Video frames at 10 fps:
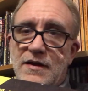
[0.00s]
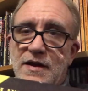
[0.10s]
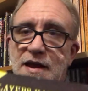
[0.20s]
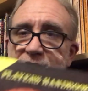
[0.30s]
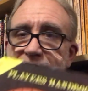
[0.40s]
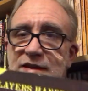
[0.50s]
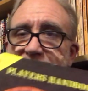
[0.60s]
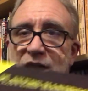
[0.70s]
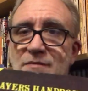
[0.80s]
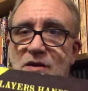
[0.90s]
in the
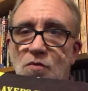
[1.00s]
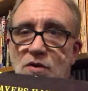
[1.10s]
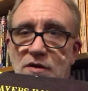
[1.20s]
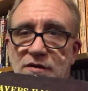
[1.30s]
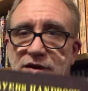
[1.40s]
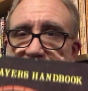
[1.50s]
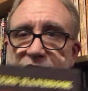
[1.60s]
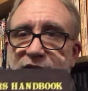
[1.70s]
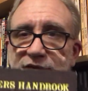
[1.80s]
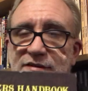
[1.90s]
gaming world in
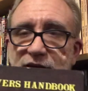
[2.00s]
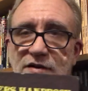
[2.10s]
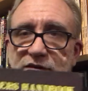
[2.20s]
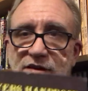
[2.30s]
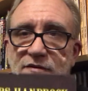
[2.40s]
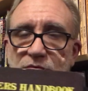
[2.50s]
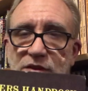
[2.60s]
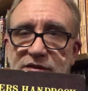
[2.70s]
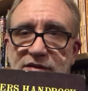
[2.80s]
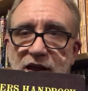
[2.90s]
1977 when
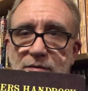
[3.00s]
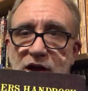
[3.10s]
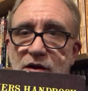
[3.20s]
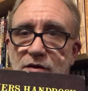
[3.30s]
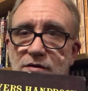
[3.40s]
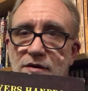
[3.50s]
this came out.